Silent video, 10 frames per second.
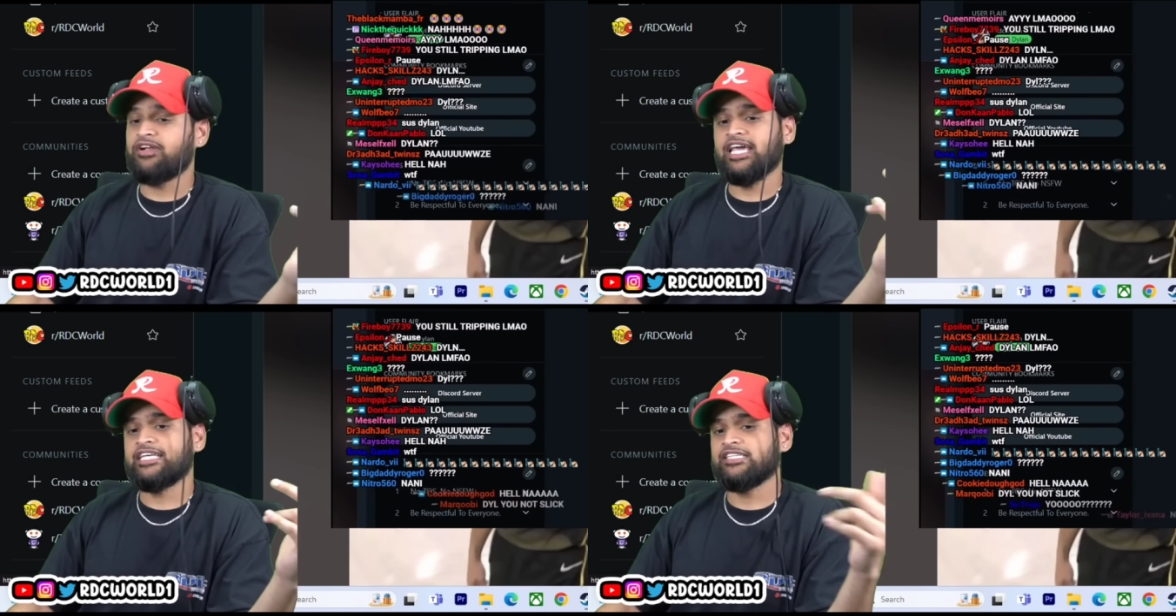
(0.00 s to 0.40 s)

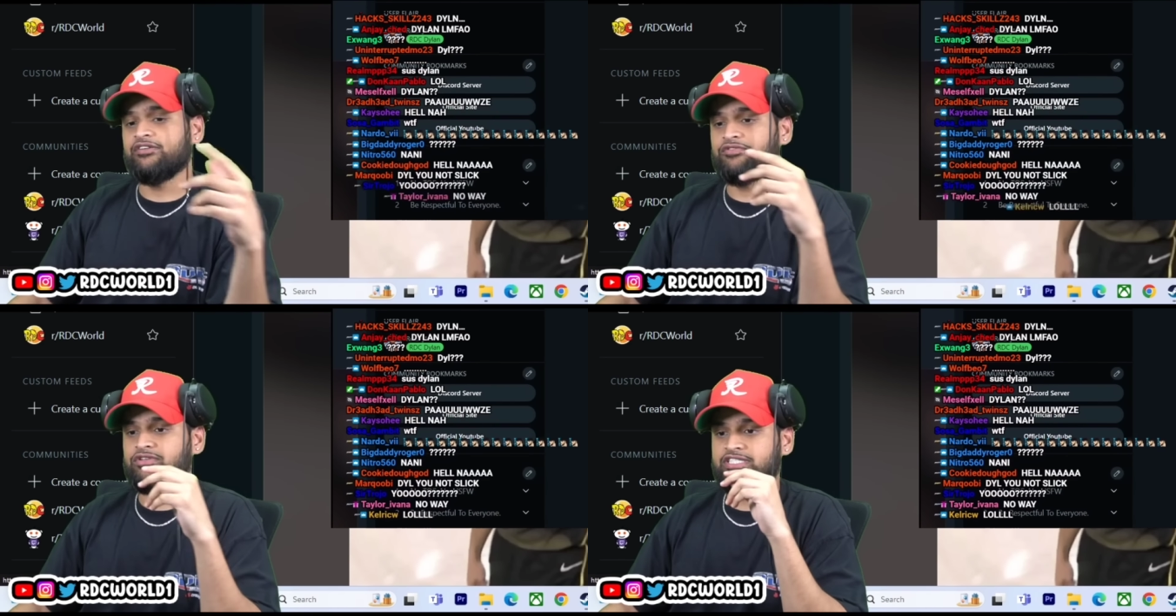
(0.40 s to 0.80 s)
ass
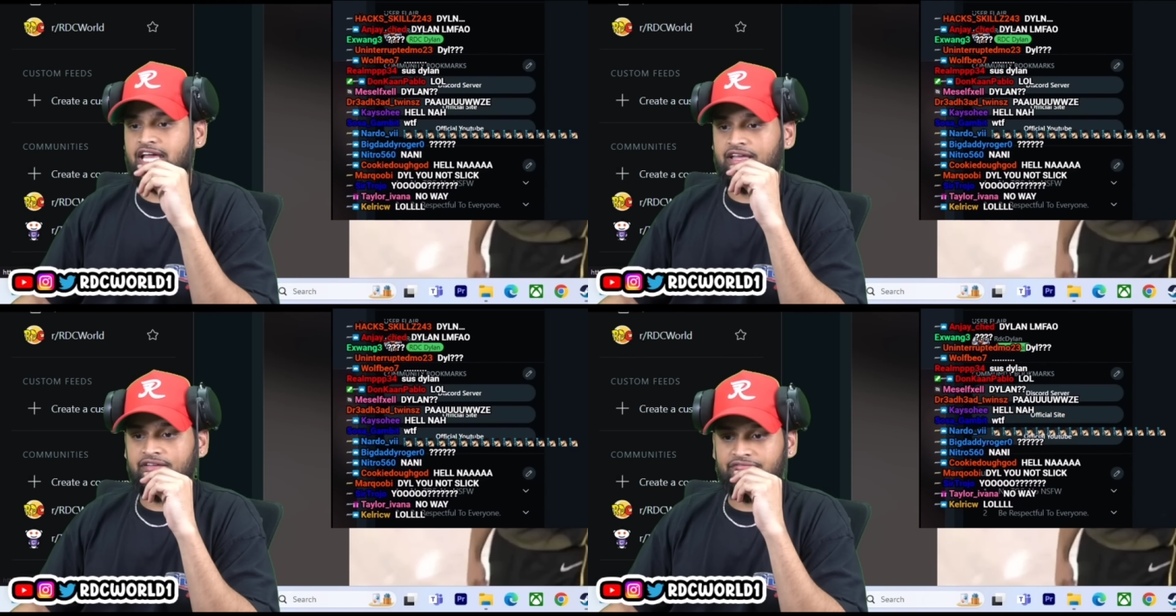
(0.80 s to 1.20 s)
interview,
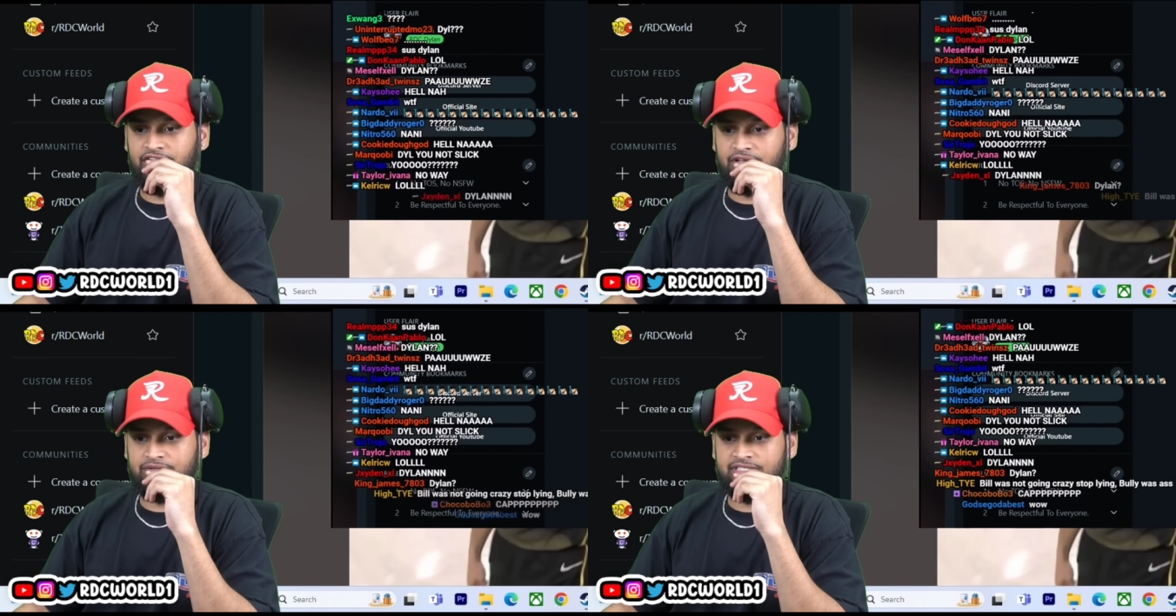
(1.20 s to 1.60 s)
chat. Y'all
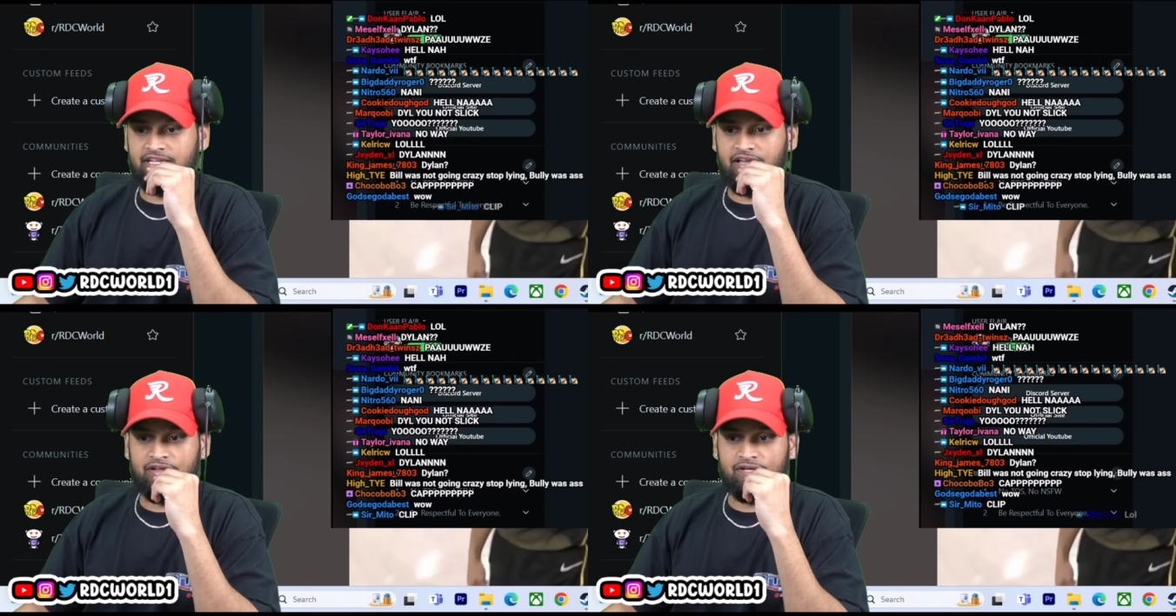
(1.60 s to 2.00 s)
didn't see that, huh?